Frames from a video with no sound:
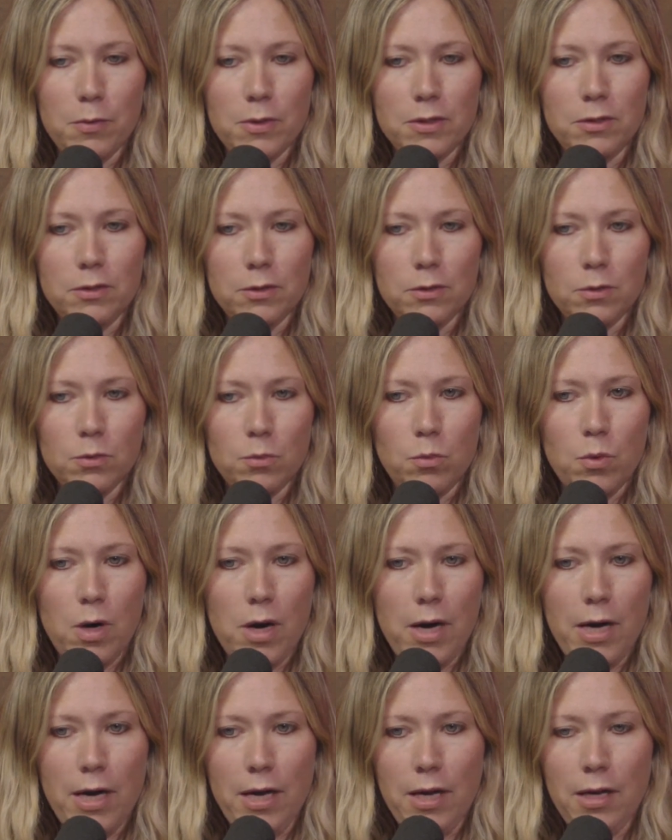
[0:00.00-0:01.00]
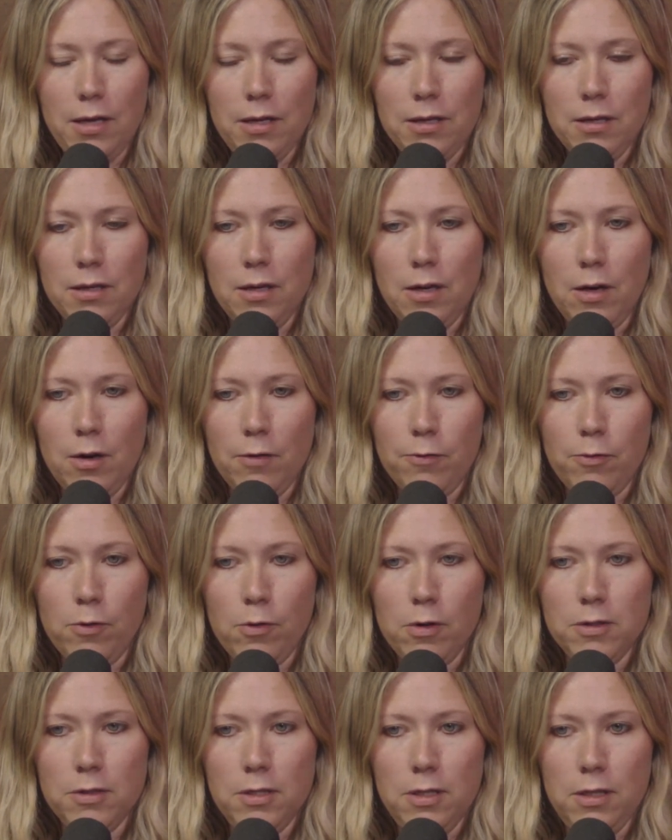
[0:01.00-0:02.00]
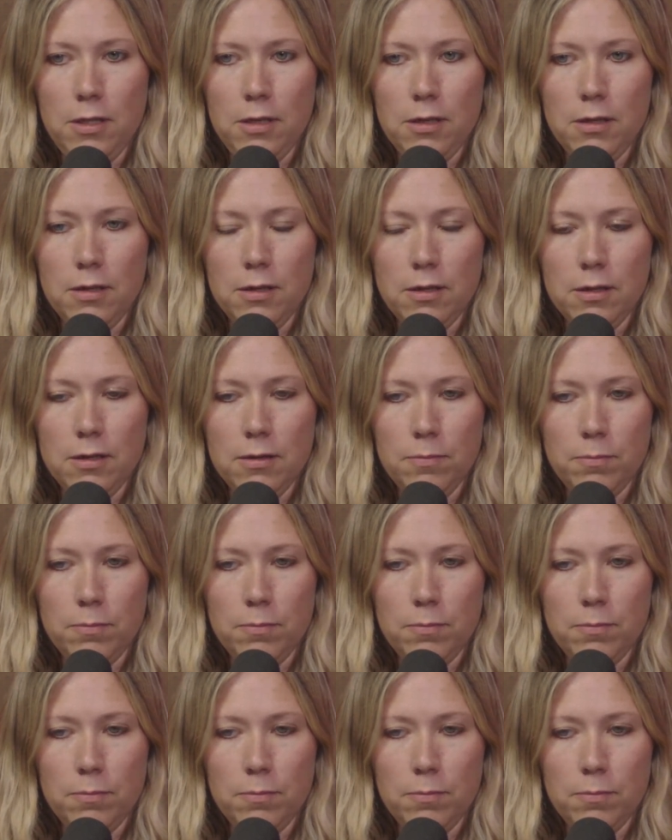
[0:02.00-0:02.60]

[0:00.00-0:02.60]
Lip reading: which is why are 14